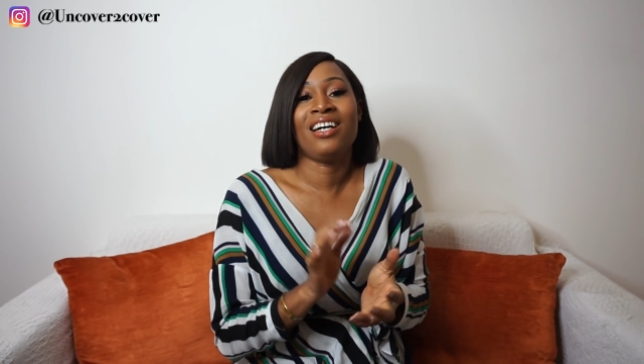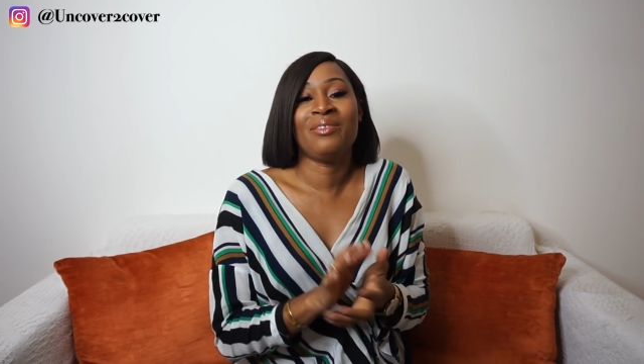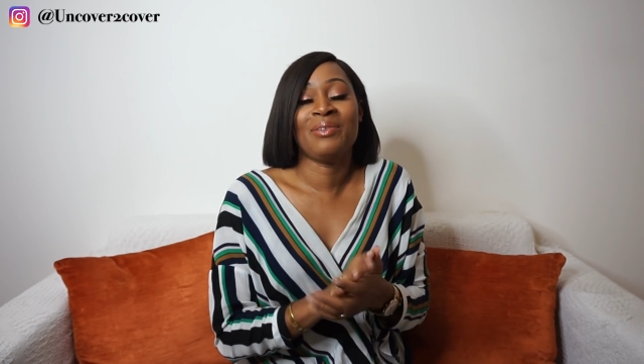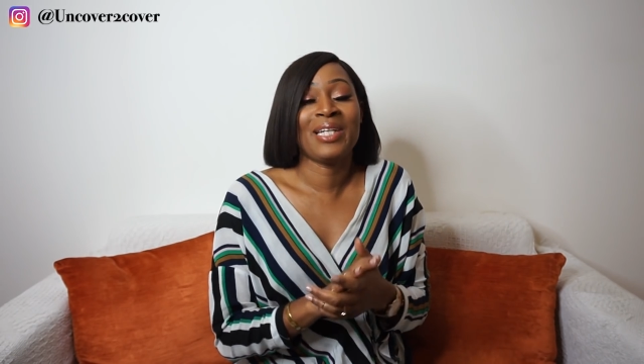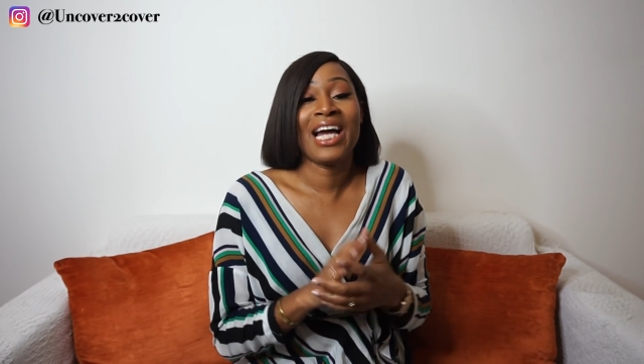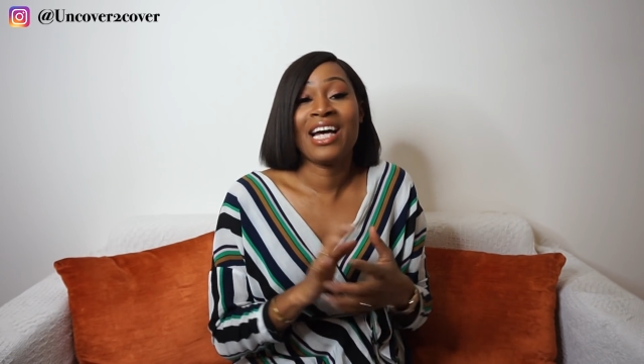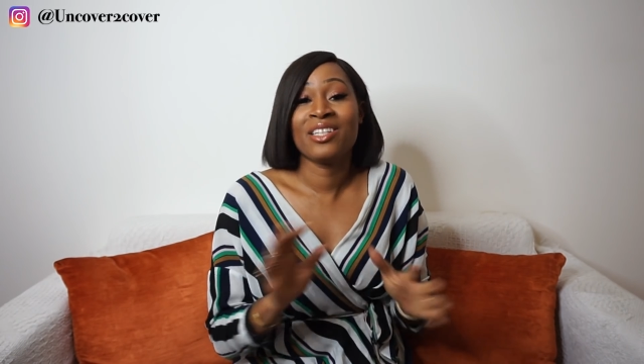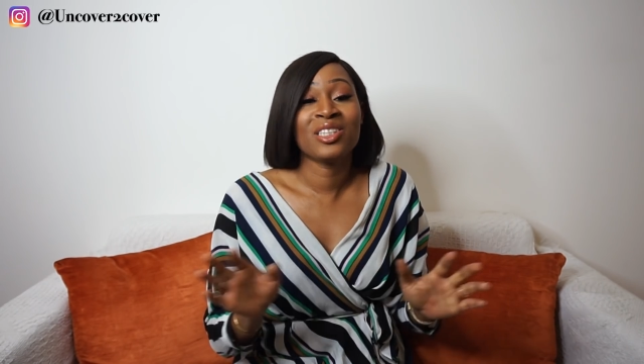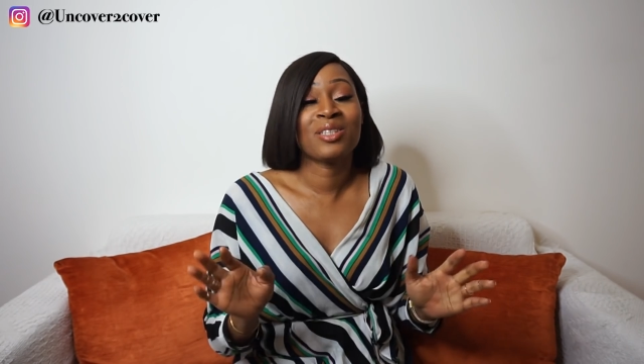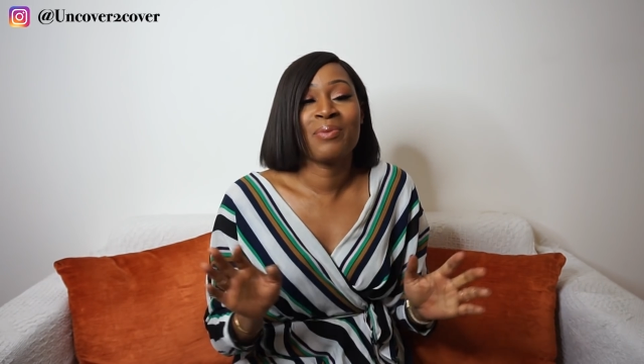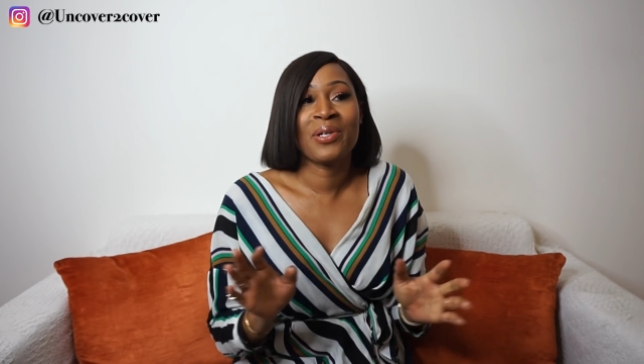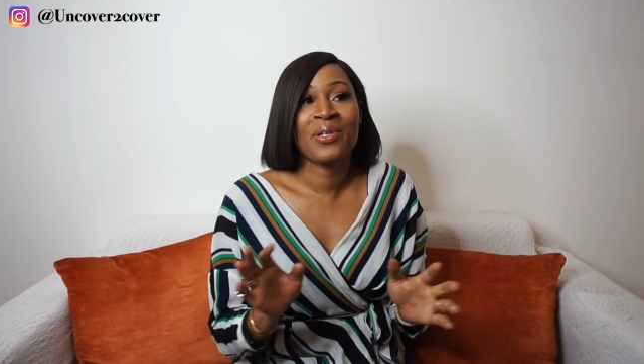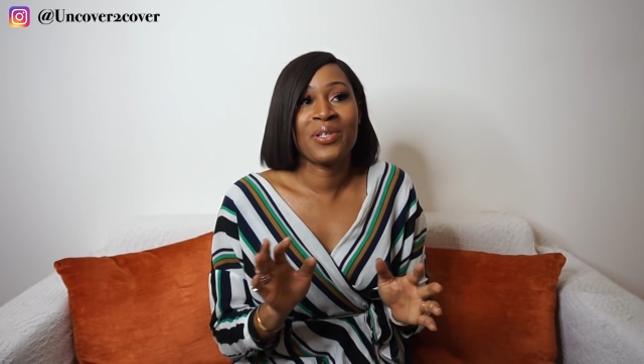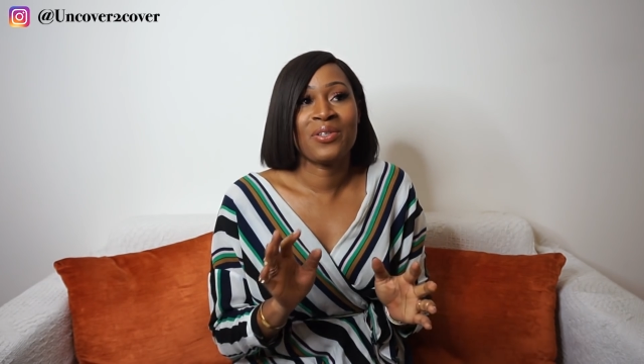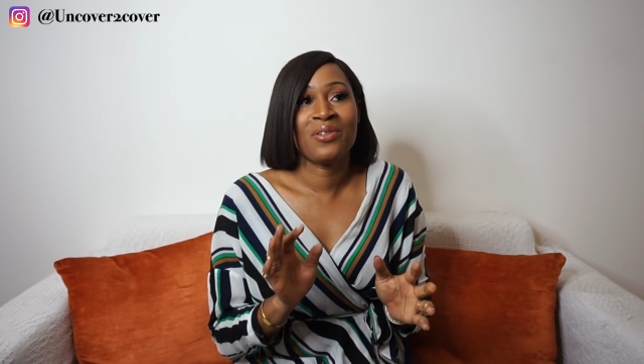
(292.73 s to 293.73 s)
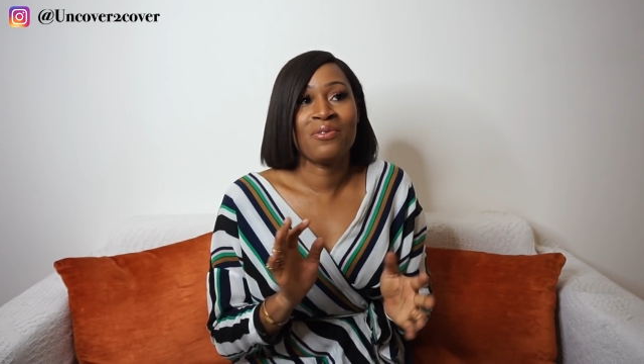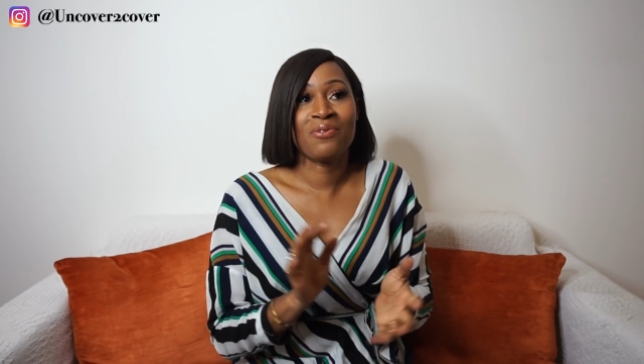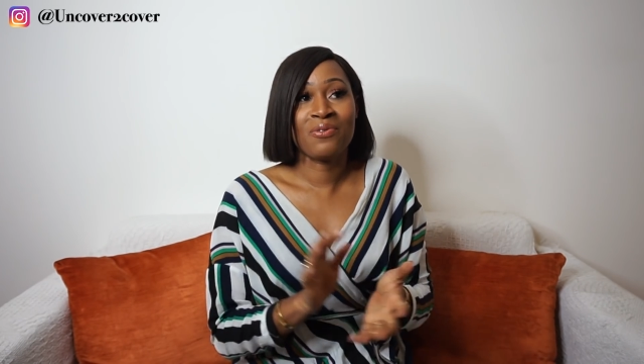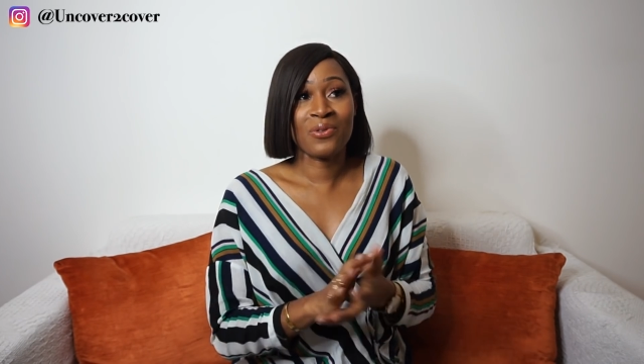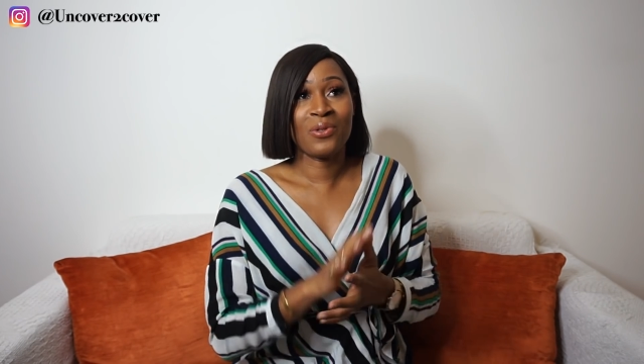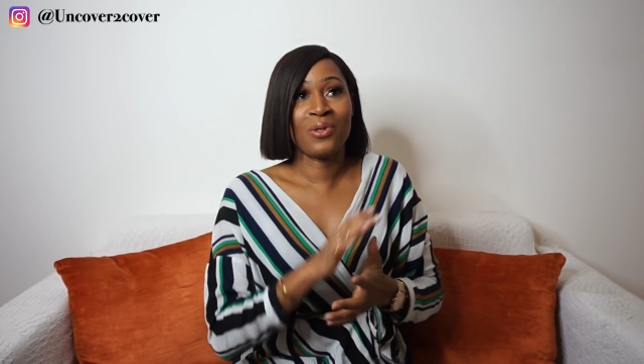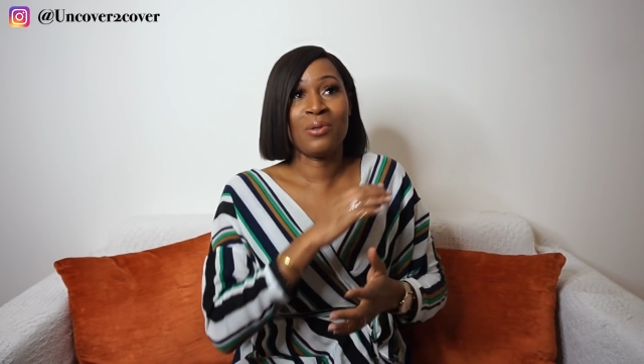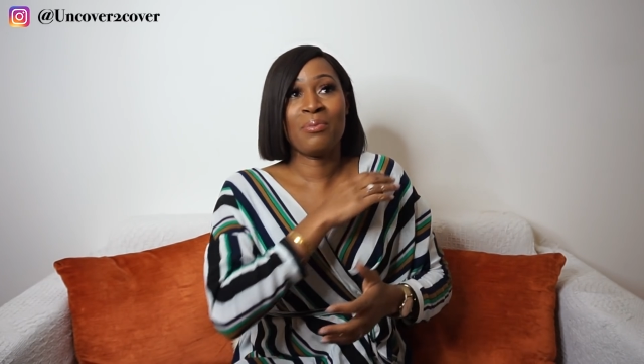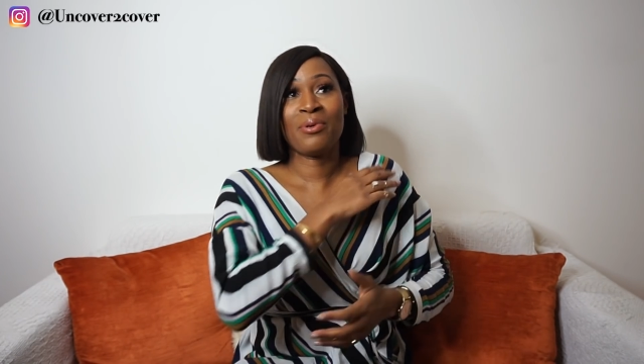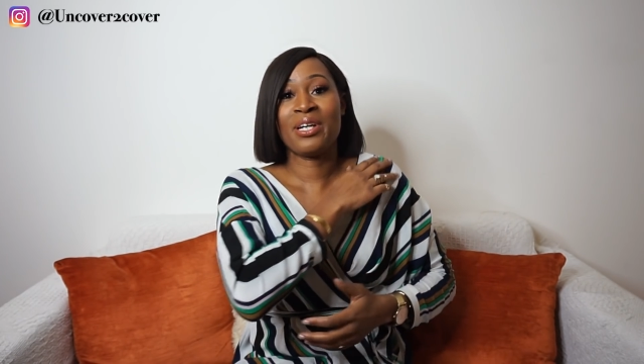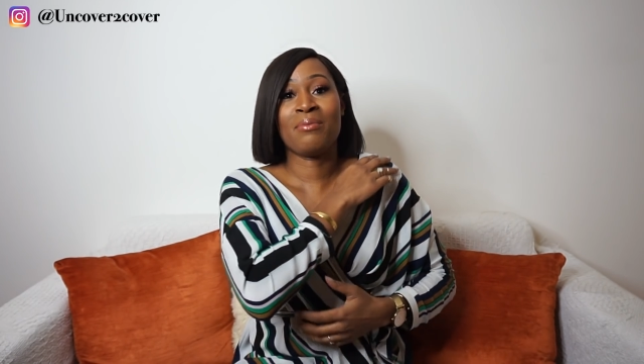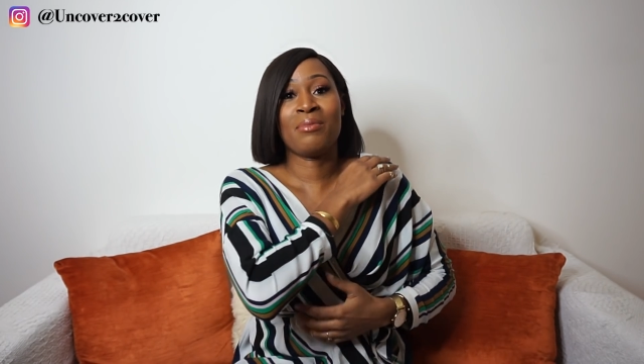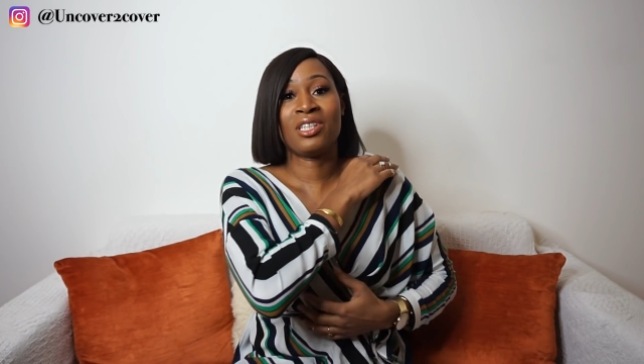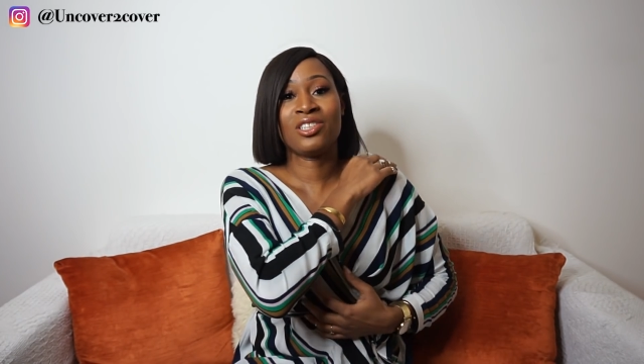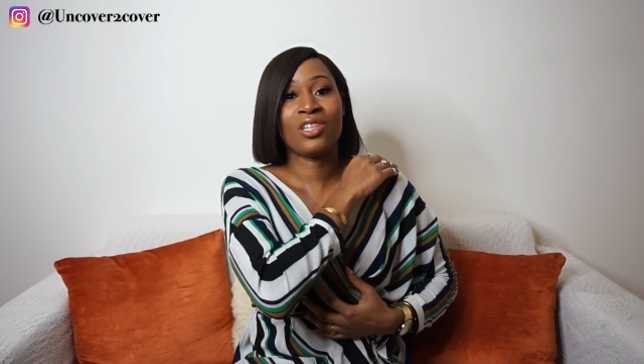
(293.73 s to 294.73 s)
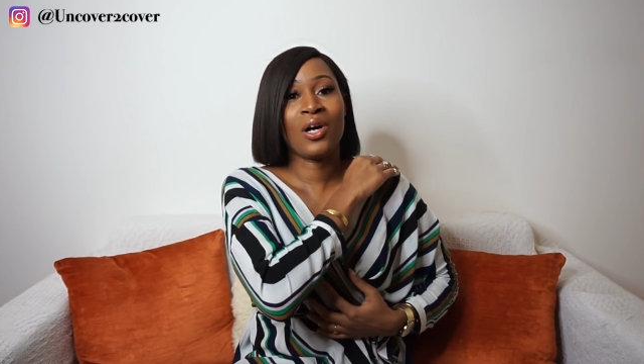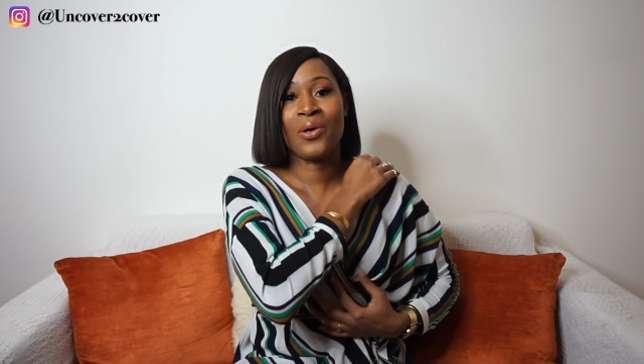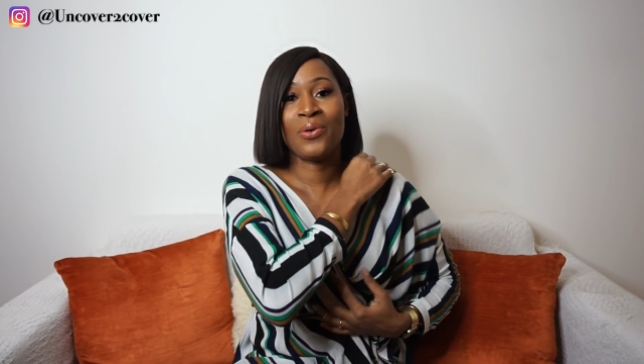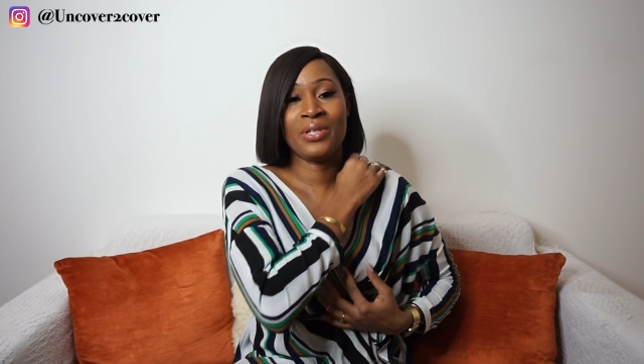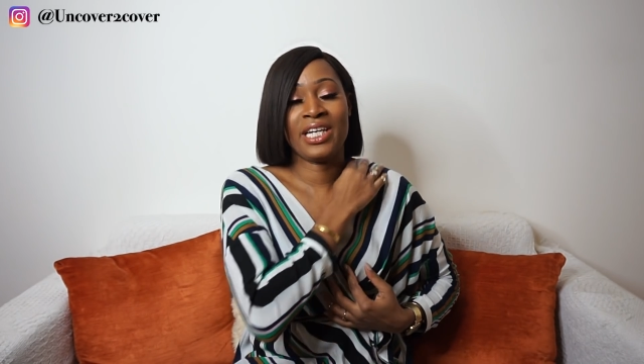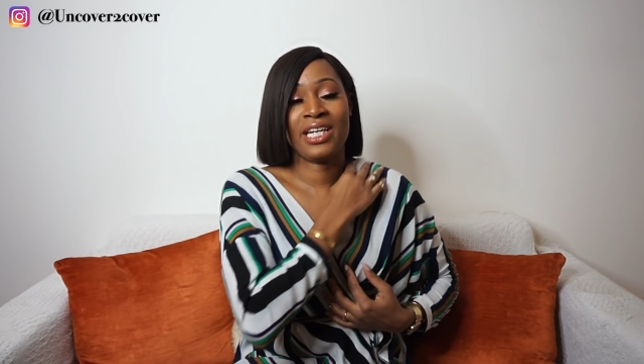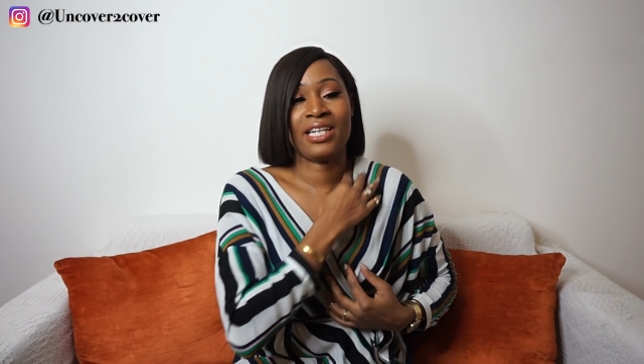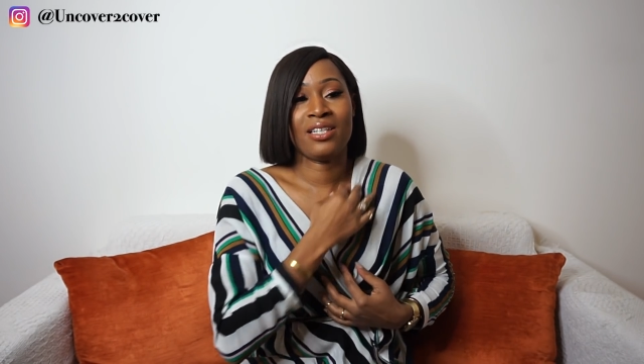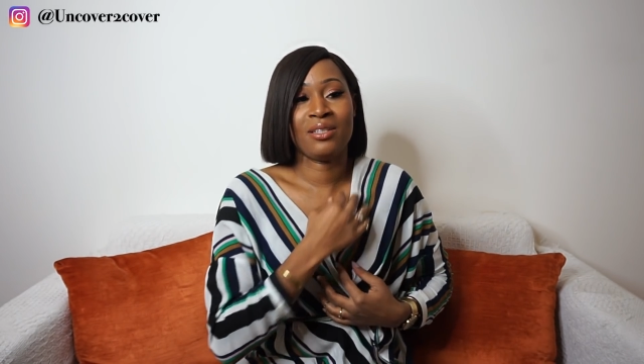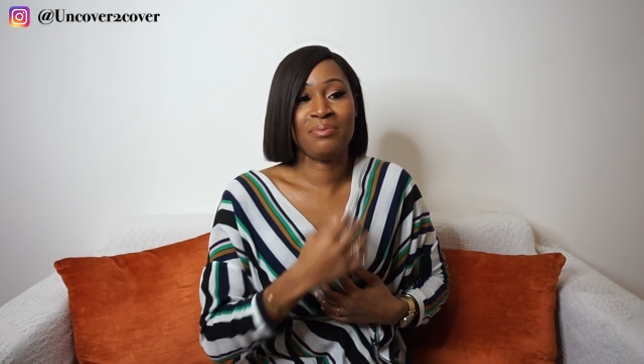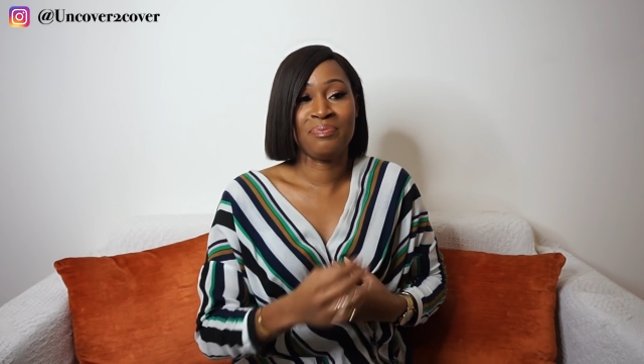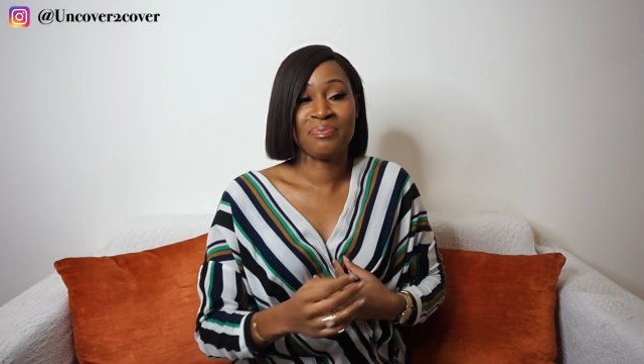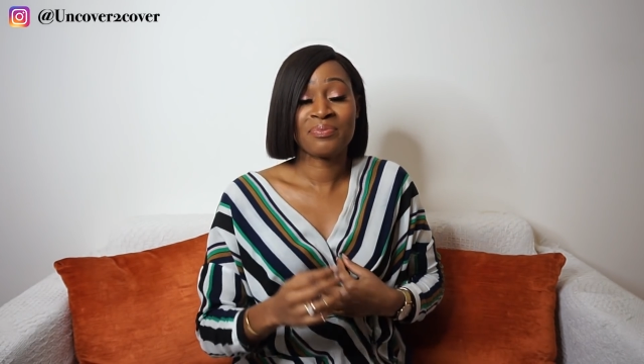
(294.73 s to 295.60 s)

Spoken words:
we hadn't spoken for pretty much a whole year,